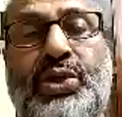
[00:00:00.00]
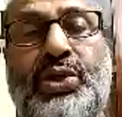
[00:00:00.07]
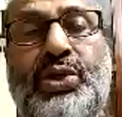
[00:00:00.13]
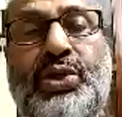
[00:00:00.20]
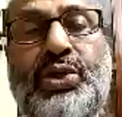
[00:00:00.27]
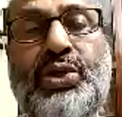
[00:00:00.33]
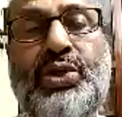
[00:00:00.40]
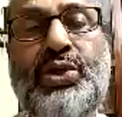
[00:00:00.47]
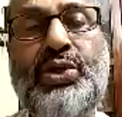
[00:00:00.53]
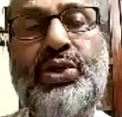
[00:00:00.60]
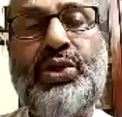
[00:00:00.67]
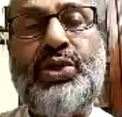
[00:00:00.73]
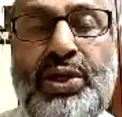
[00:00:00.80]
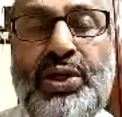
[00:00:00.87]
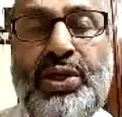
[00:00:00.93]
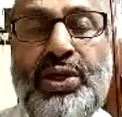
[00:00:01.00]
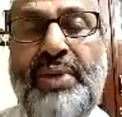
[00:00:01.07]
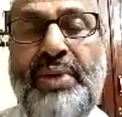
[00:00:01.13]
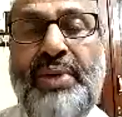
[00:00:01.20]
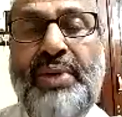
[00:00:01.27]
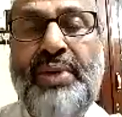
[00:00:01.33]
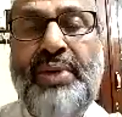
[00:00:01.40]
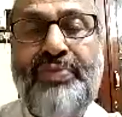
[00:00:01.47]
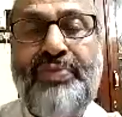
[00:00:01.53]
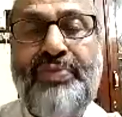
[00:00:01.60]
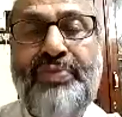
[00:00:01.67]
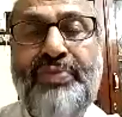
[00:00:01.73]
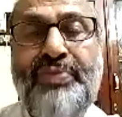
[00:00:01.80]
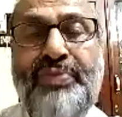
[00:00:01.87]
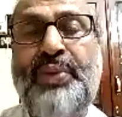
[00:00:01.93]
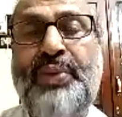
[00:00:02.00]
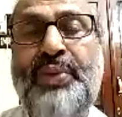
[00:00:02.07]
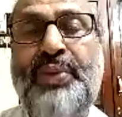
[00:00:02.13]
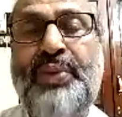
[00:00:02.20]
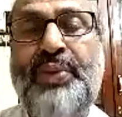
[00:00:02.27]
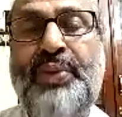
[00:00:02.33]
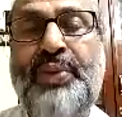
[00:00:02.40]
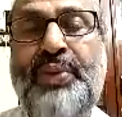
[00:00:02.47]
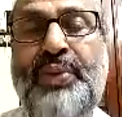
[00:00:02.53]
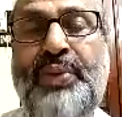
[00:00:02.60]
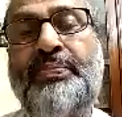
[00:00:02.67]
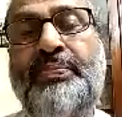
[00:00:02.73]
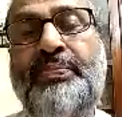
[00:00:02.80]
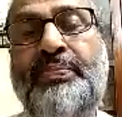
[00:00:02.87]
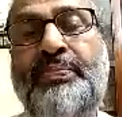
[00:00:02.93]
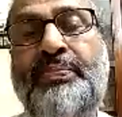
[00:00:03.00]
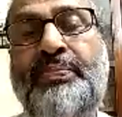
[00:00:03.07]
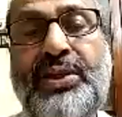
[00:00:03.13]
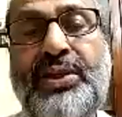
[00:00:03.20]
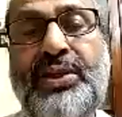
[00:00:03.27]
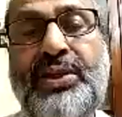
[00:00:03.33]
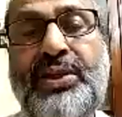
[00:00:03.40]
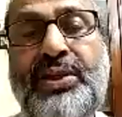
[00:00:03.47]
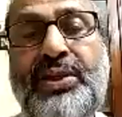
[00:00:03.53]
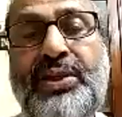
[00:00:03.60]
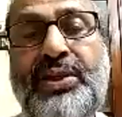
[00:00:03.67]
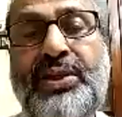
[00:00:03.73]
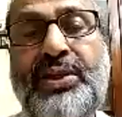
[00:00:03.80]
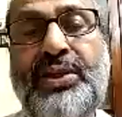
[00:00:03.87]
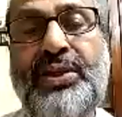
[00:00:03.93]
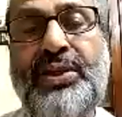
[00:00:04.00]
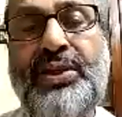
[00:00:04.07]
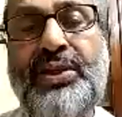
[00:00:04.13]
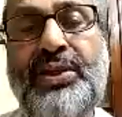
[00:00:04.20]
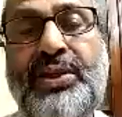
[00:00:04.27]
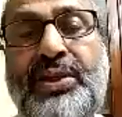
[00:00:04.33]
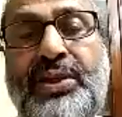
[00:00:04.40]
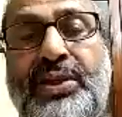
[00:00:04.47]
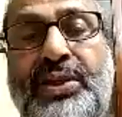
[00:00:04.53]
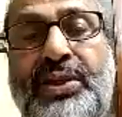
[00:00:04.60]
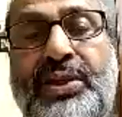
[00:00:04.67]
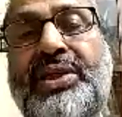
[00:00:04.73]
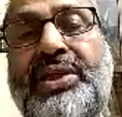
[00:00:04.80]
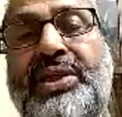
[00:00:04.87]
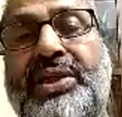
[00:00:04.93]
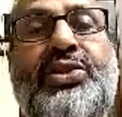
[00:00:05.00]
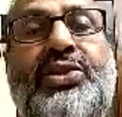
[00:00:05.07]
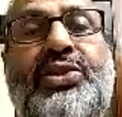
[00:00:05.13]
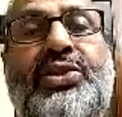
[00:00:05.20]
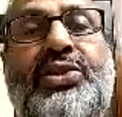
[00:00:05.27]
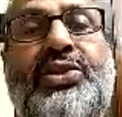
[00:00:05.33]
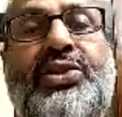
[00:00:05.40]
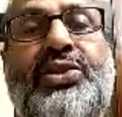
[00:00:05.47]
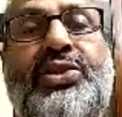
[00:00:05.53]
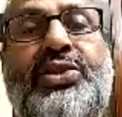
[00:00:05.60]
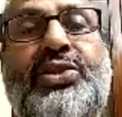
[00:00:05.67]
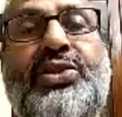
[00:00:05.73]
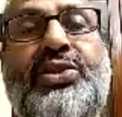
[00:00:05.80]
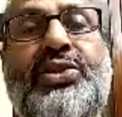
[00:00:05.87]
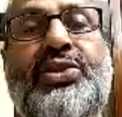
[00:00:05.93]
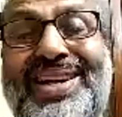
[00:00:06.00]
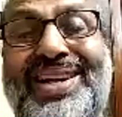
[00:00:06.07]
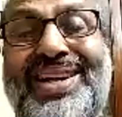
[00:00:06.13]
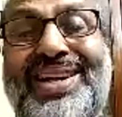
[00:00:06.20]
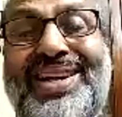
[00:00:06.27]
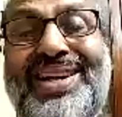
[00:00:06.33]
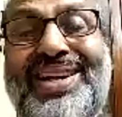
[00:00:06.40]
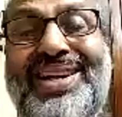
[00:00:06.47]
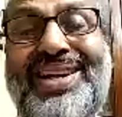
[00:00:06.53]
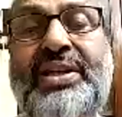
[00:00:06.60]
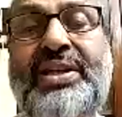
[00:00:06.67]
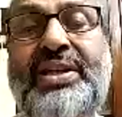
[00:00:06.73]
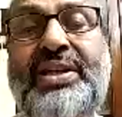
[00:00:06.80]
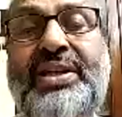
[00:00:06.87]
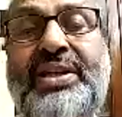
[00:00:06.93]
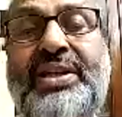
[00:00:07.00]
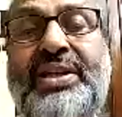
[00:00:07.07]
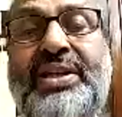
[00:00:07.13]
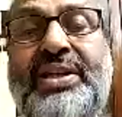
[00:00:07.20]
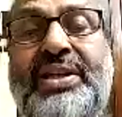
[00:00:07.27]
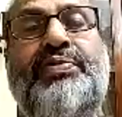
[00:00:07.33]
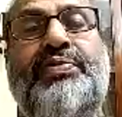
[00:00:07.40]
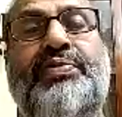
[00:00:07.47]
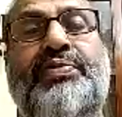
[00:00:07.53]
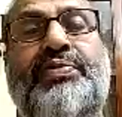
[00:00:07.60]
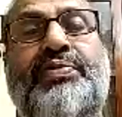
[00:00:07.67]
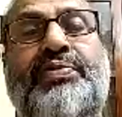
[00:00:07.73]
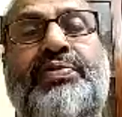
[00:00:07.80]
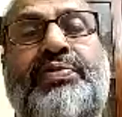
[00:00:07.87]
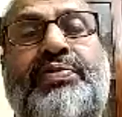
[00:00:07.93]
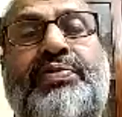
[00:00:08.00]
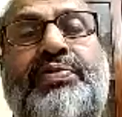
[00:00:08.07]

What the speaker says: based on love and compassion and fellow feeling and, the tendency to care and share with your fellow